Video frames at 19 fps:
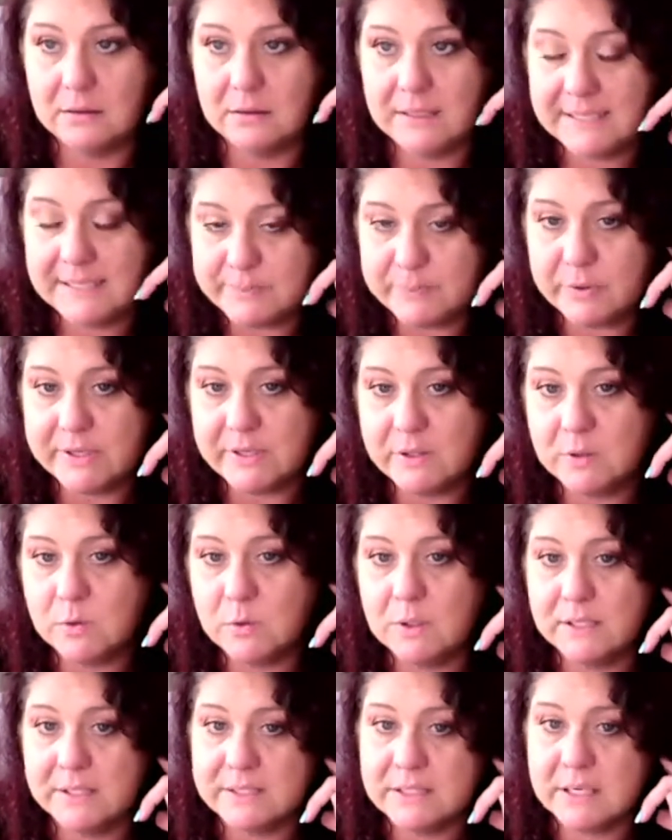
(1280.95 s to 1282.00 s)
That's pretty
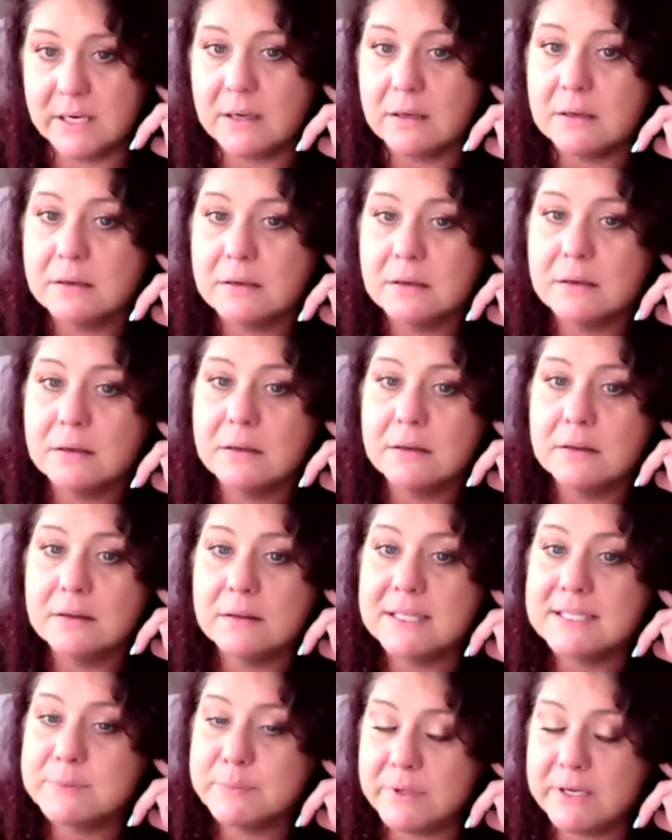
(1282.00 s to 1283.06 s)
cool, isn't it?
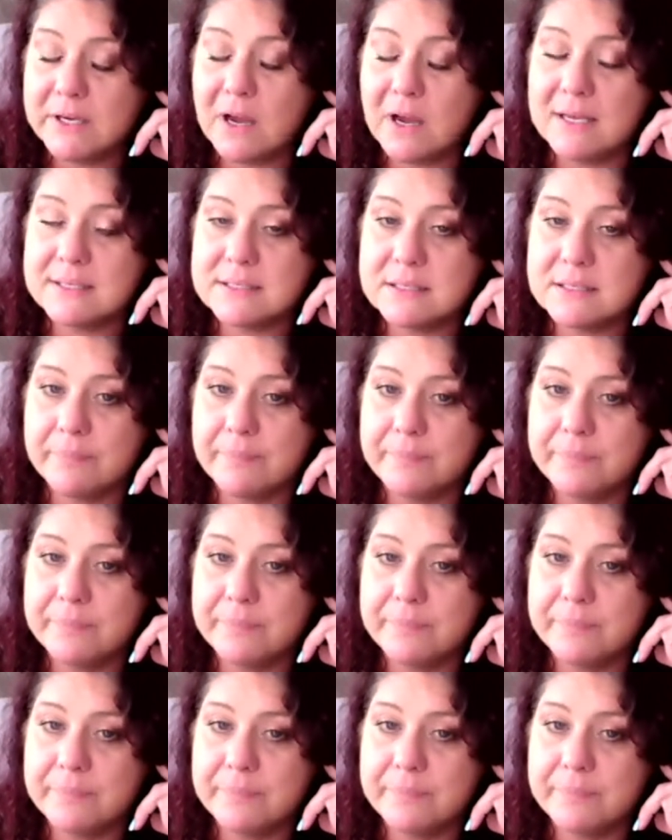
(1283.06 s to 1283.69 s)
That's pretty awesome.